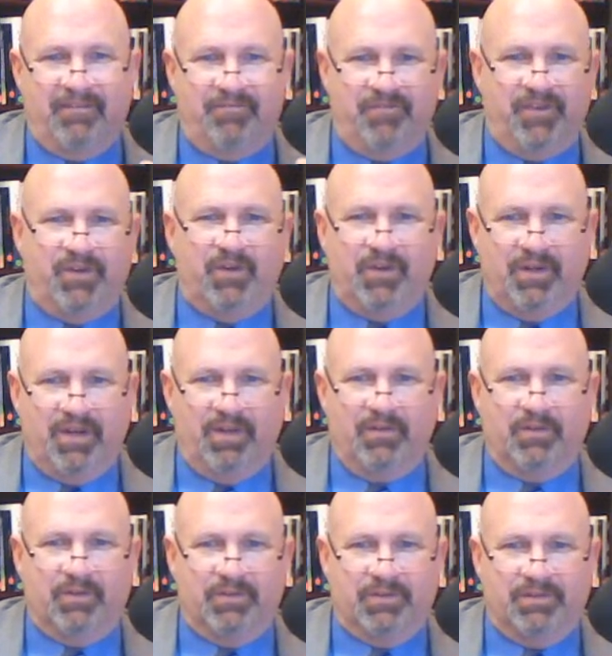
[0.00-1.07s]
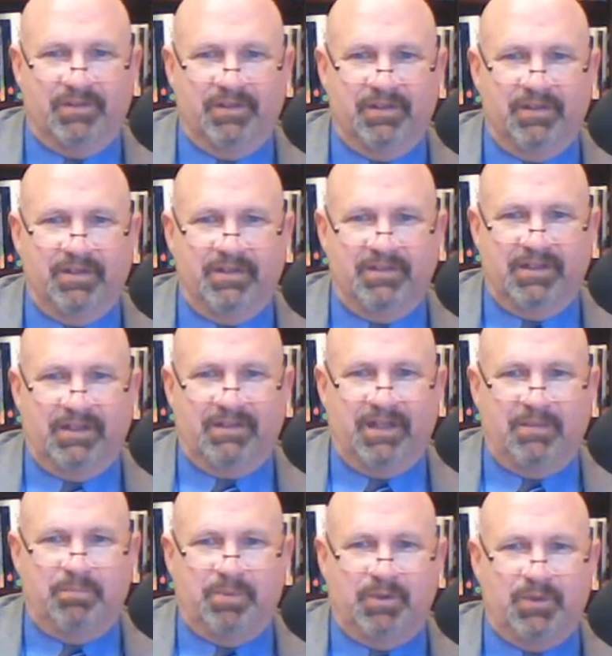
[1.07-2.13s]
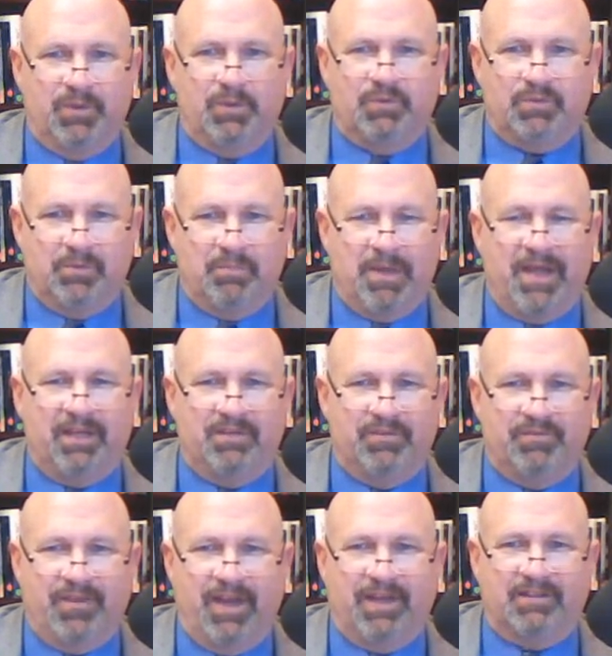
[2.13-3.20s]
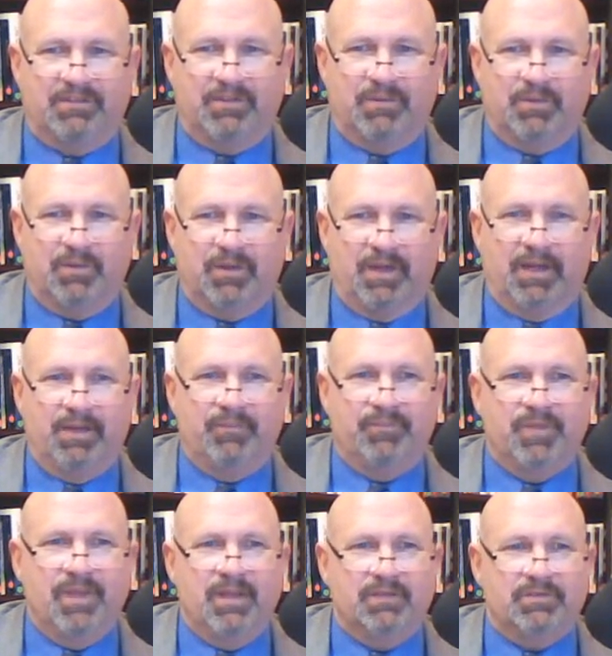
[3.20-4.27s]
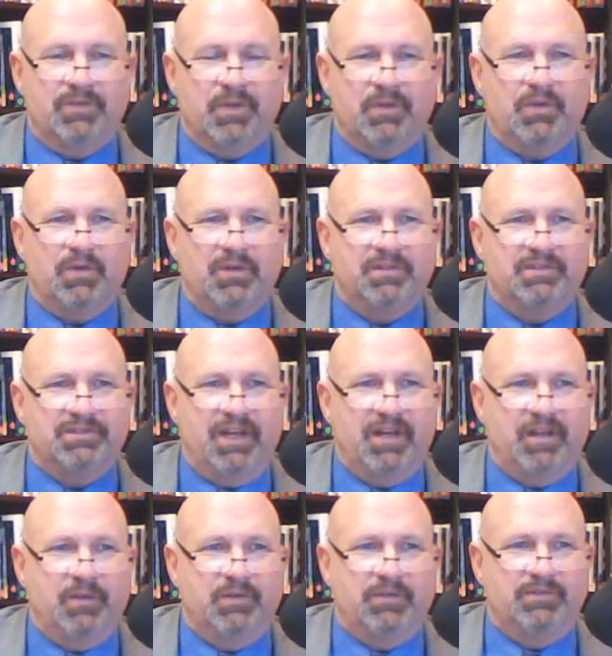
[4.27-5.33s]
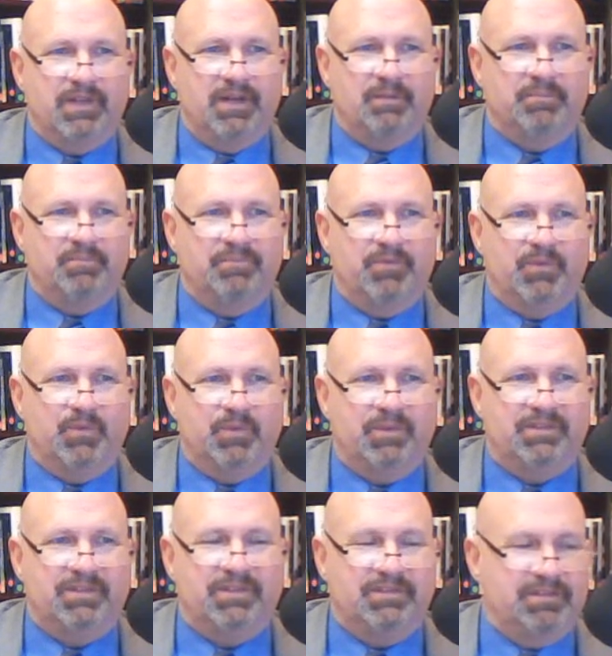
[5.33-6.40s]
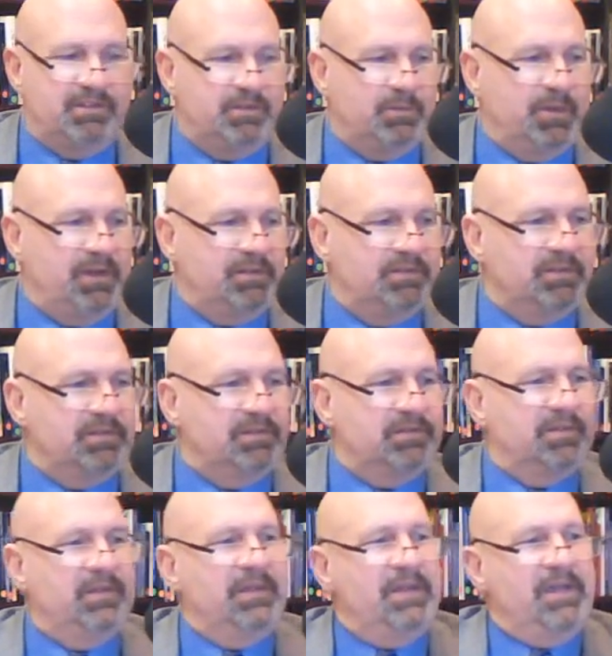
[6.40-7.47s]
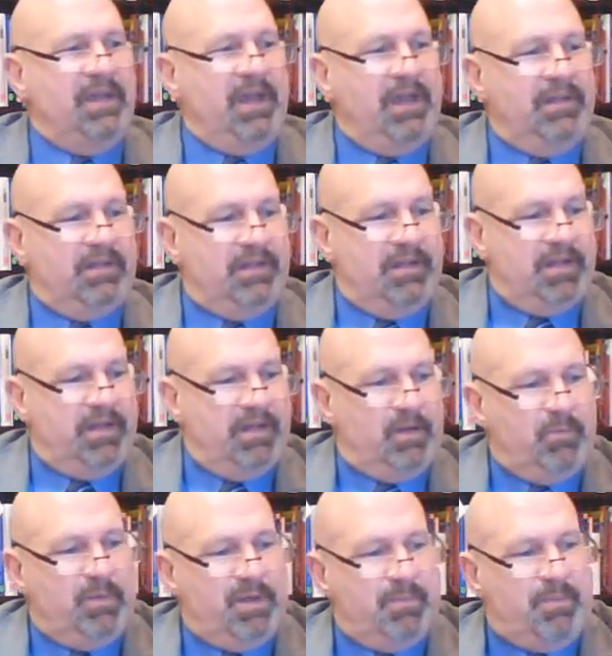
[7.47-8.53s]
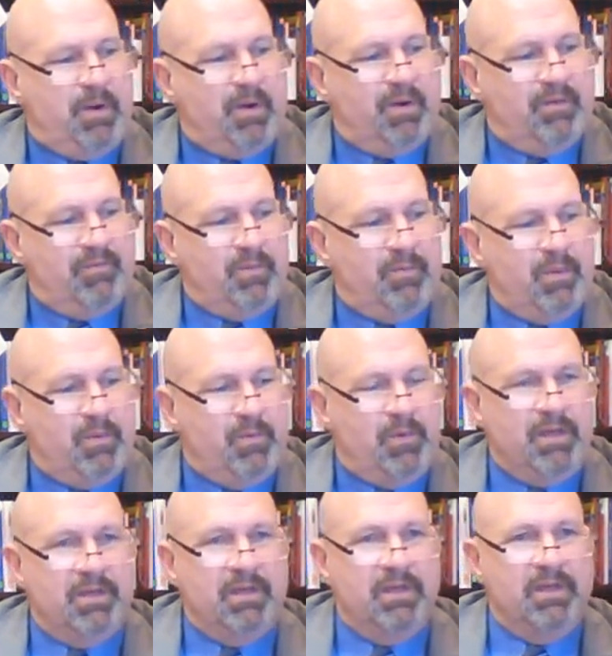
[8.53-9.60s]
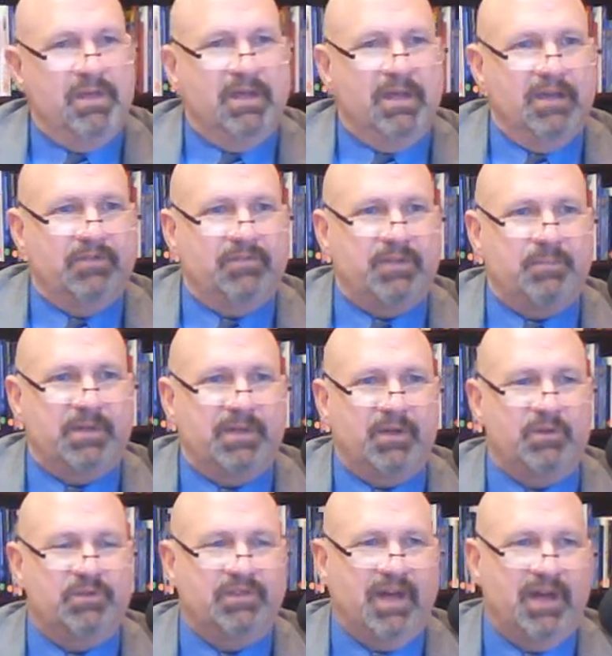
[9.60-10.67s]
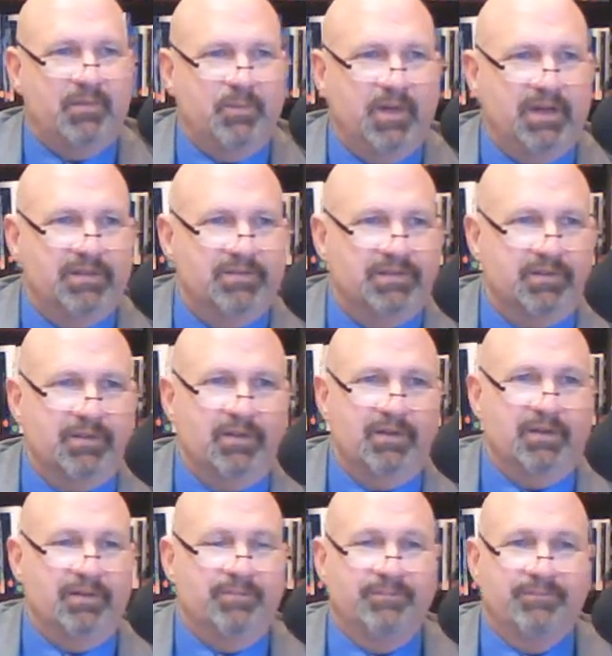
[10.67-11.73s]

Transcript: fear in others that they produce or manufacture. Okay, so they're going to set others up for risky situations, and they'll be a part of it. But if something goes sideways, they're going to